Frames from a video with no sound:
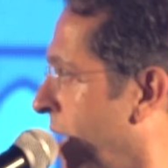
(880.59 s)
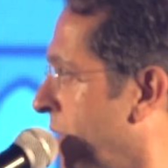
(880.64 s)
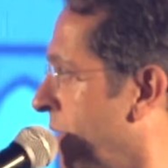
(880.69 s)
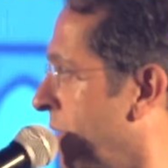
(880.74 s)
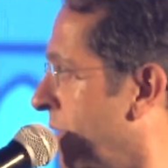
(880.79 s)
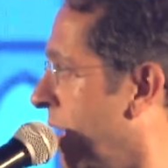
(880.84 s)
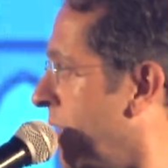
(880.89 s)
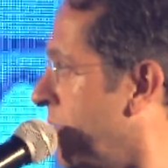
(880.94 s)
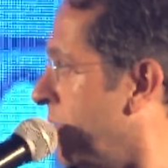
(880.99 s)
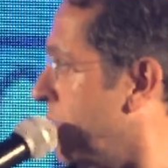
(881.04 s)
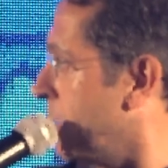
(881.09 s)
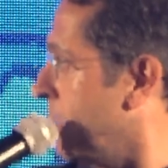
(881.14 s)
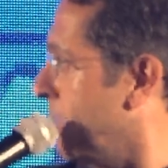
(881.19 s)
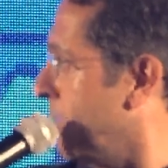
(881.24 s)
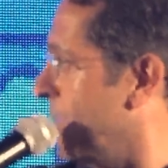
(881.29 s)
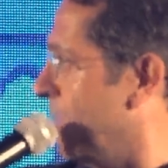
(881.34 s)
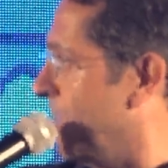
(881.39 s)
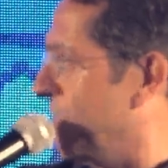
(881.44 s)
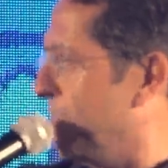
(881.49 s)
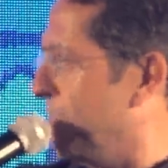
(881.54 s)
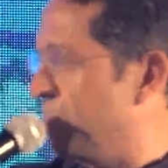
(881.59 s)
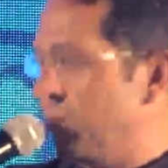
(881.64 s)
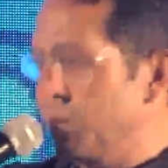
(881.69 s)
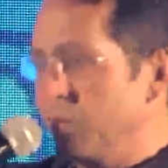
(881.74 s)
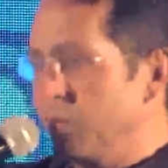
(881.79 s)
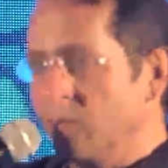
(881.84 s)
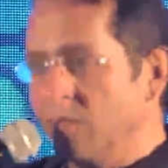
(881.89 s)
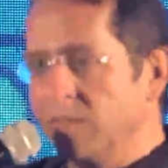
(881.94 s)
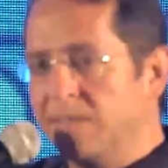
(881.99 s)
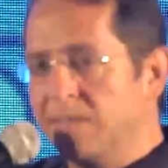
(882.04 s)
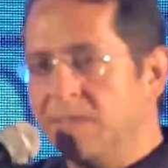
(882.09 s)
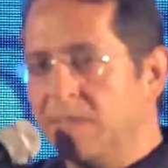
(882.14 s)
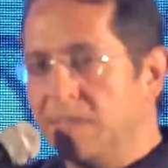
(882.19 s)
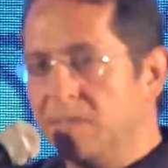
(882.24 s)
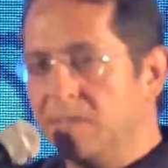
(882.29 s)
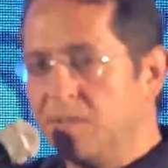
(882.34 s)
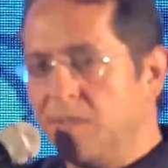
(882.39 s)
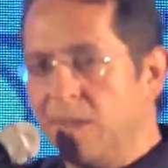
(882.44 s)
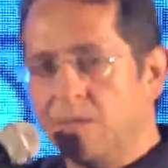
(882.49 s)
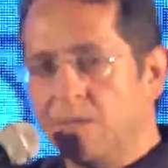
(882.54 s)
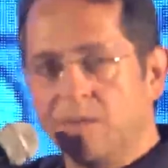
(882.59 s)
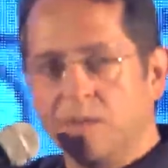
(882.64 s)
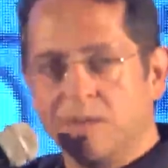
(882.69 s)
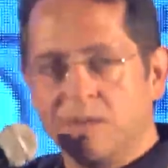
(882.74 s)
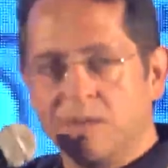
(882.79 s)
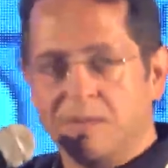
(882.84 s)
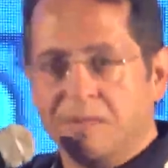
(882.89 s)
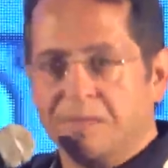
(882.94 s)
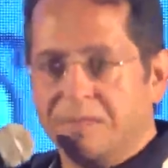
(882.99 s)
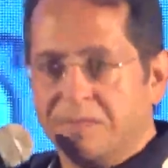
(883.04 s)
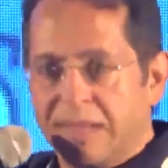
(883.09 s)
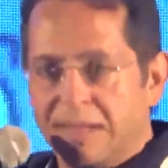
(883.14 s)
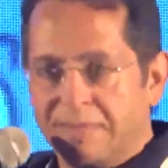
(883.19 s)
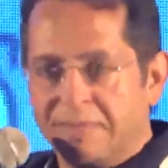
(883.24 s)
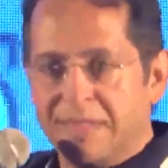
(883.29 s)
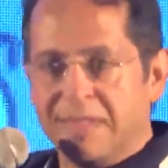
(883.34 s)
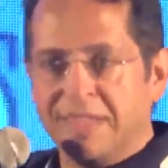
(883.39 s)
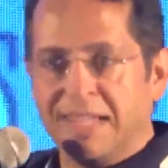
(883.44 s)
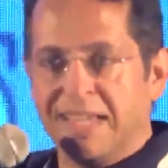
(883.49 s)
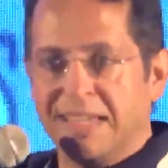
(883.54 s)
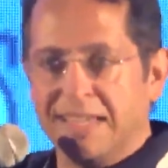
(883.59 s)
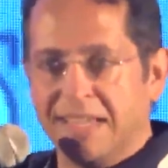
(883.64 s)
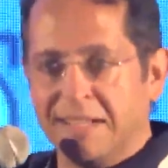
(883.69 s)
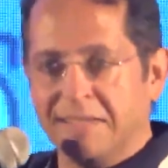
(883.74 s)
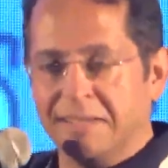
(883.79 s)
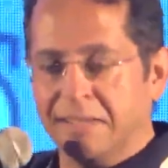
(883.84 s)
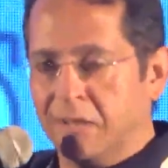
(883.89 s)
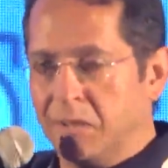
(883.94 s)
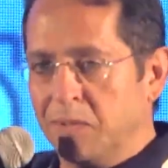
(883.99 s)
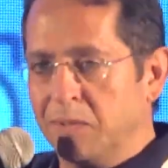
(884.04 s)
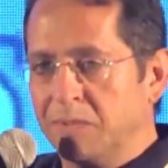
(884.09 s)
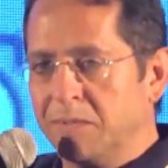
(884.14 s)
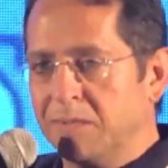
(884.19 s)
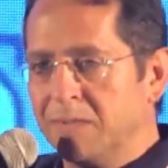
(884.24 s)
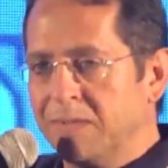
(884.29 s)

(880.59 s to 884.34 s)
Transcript: out of cash for early stage founders. And then, you know,